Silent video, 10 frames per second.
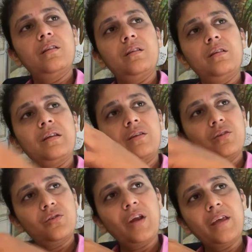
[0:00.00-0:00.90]
there is a
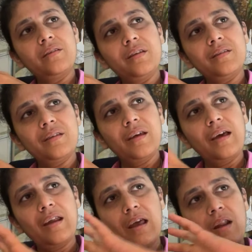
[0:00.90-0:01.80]
psoriasis,
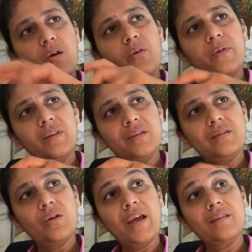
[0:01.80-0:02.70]
and along with the
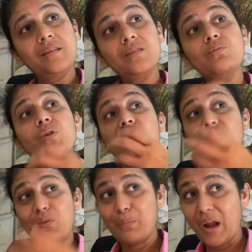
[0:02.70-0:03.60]
psoriasis, which is a
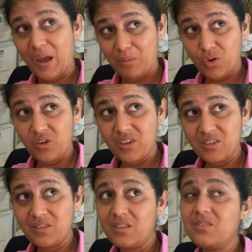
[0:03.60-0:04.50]
primary
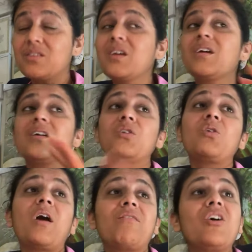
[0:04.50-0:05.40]
disease, you
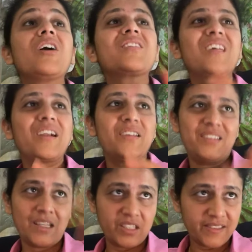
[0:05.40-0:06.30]
have arthritis
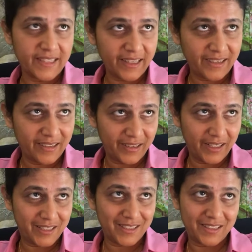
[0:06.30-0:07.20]
as a secondary
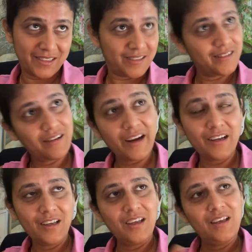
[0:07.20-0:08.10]
disease, right?
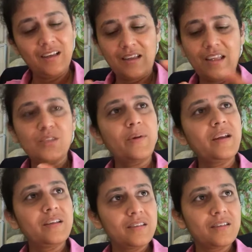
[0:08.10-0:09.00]
And that's why
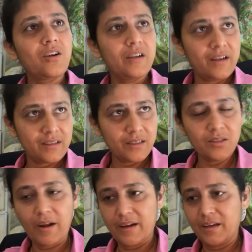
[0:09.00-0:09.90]
it is called it as a
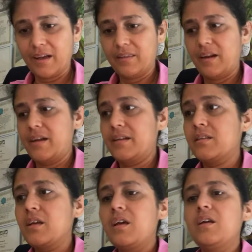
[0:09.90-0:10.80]
psoriatic arthritis.
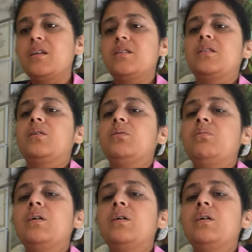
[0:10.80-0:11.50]
So